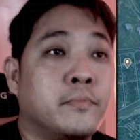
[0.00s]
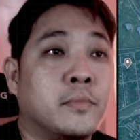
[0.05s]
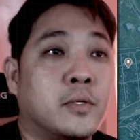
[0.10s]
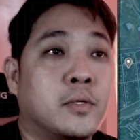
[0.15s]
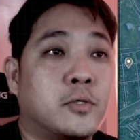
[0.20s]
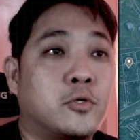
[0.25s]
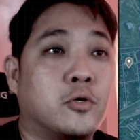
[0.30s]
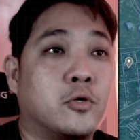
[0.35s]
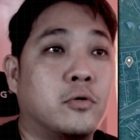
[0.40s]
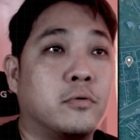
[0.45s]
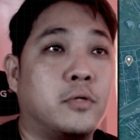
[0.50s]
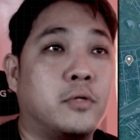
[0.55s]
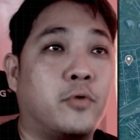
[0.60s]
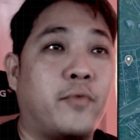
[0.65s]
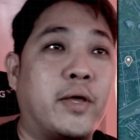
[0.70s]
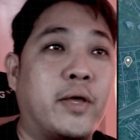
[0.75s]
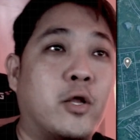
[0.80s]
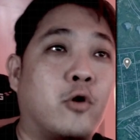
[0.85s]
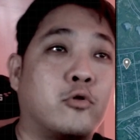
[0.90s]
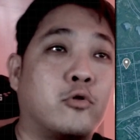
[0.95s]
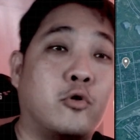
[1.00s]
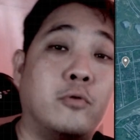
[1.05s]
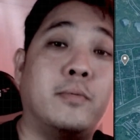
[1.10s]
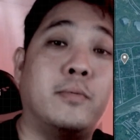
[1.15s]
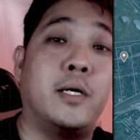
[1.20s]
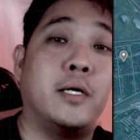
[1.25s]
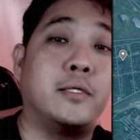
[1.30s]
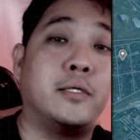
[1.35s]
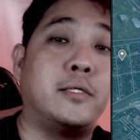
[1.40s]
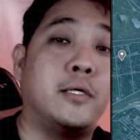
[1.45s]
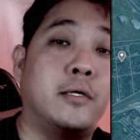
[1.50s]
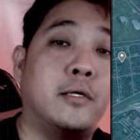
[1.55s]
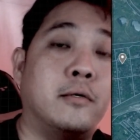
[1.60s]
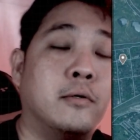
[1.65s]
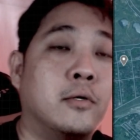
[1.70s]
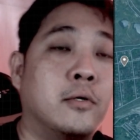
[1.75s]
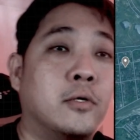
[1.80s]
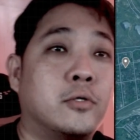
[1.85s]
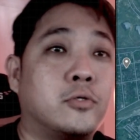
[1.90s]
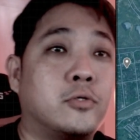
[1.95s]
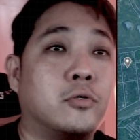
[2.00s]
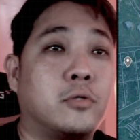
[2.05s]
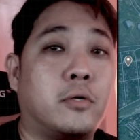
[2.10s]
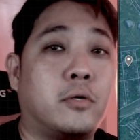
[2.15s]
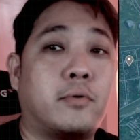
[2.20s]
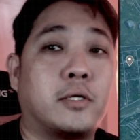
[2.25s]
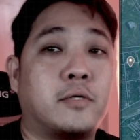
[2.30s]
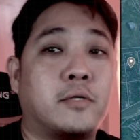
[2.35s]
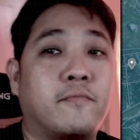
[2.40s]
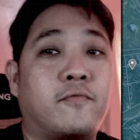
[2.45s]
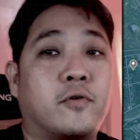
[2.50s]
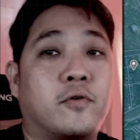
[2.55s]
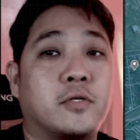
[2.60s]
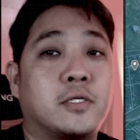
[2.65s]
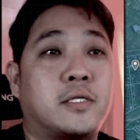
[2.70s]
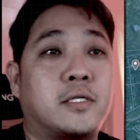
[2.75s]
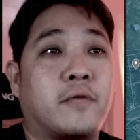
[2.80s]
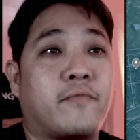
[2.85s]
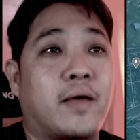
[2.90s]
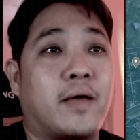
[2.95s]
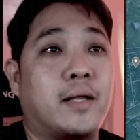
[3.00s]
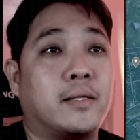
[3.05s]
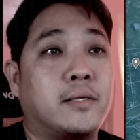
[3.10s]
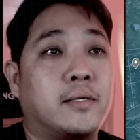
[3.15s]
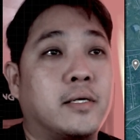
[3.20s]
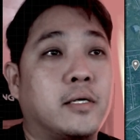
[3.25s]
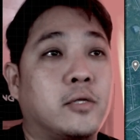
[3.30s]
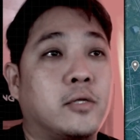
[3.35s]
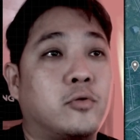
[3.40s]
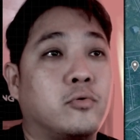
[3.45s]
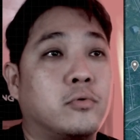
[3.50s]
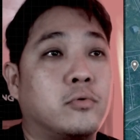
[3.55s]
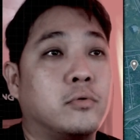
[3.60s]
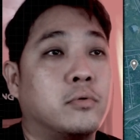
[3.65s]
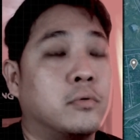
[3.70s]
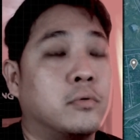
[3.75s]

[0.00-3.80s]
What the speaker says: So the red October is here. So the Russian forces have entered into